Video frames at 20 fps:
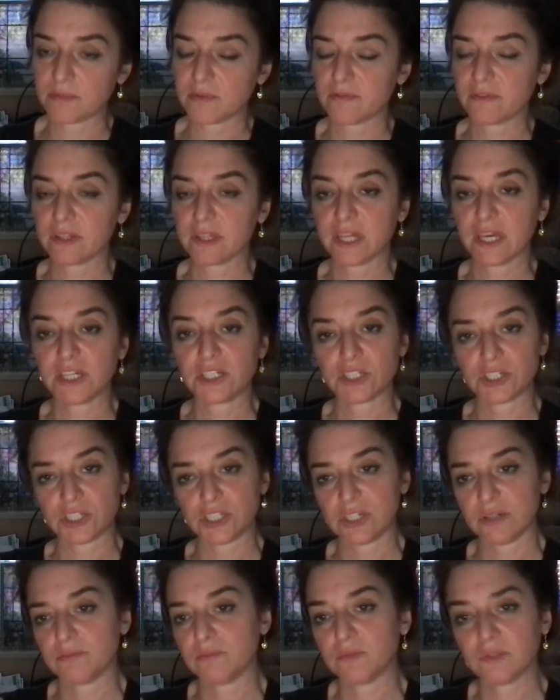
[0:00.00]
of
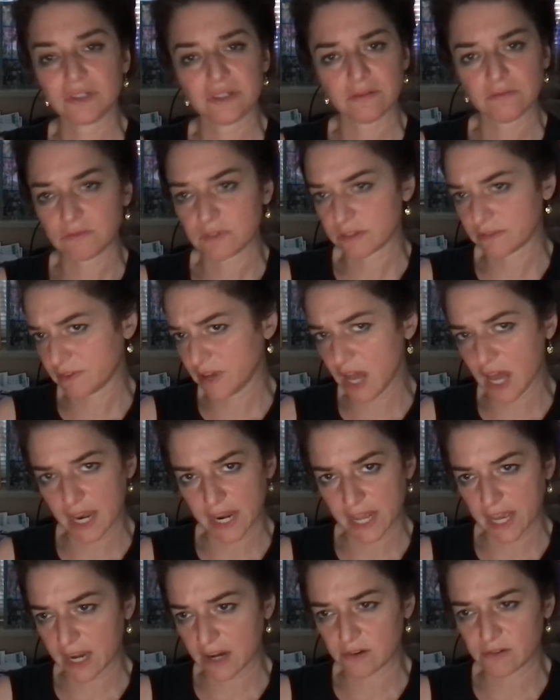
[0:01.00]
relationship would have
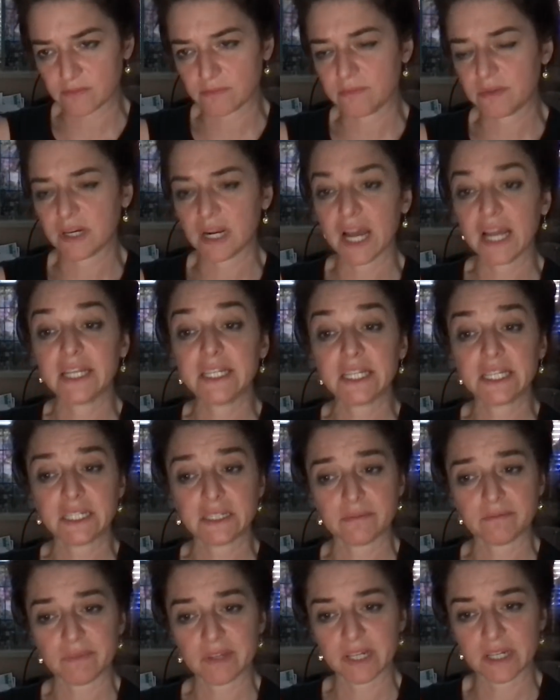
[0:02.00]
gotten out. But I
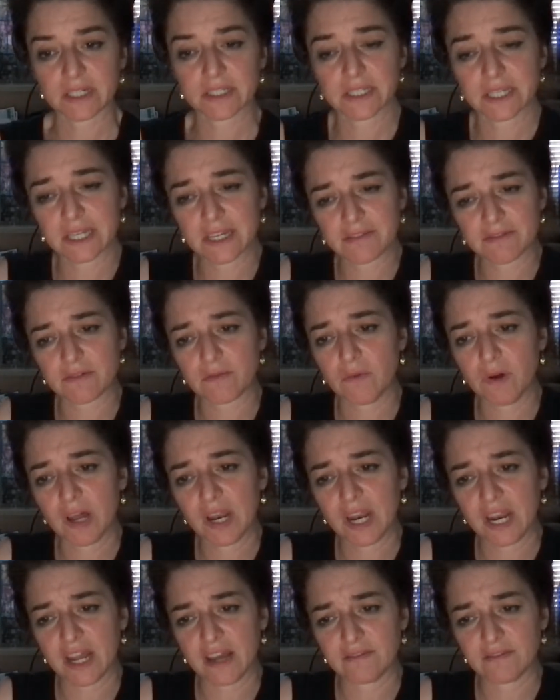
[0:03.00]
didn't, because I never
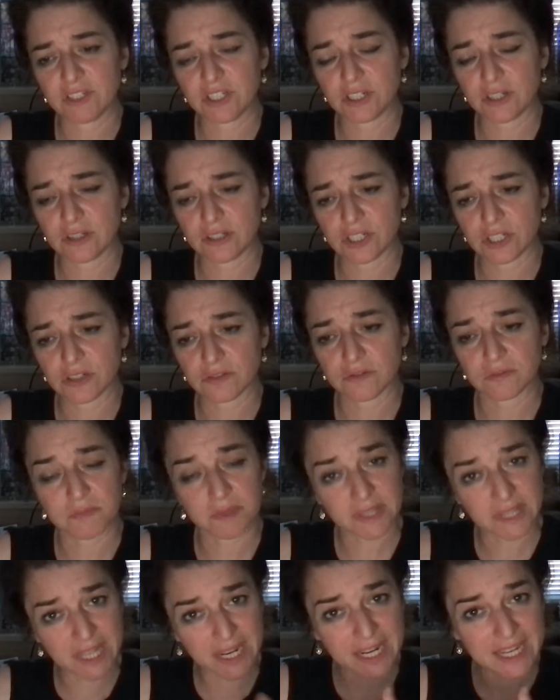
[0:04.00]
wanted to have children.
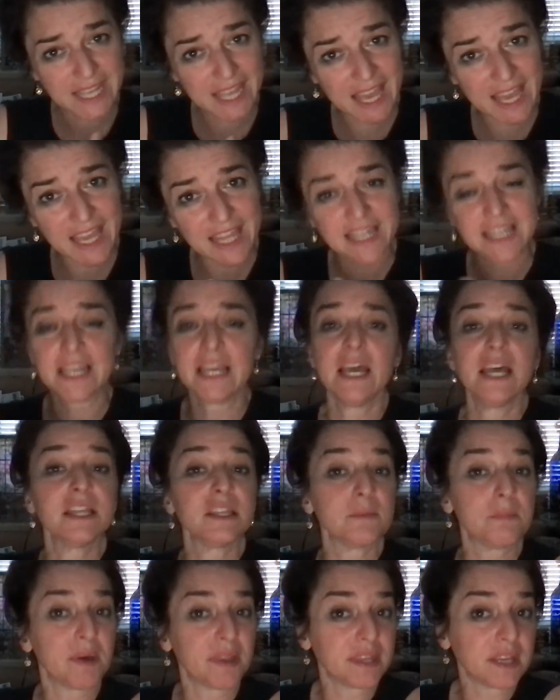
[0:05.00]
But then again,
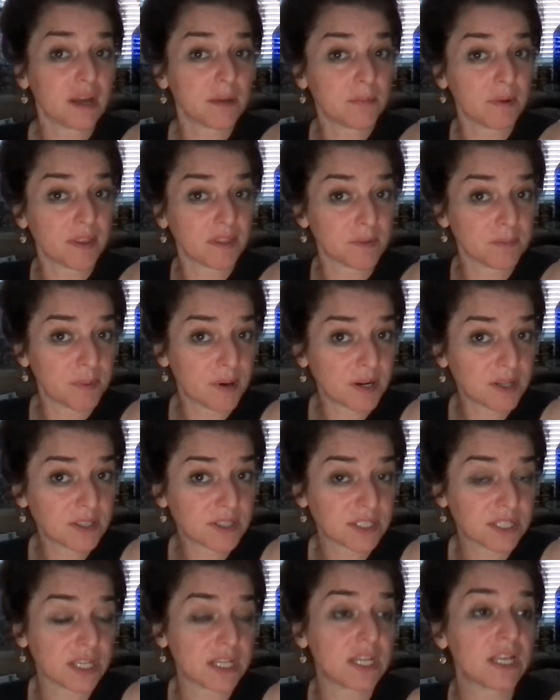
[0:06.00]
depending upon the
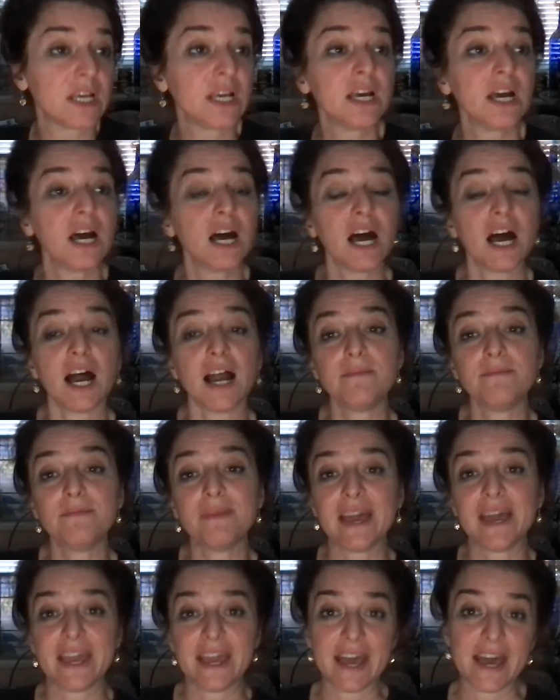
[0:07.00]
person, I
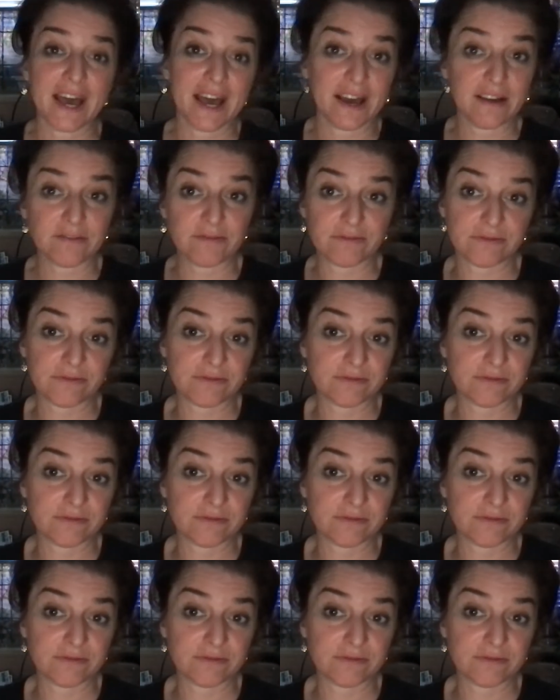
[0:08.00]
may have,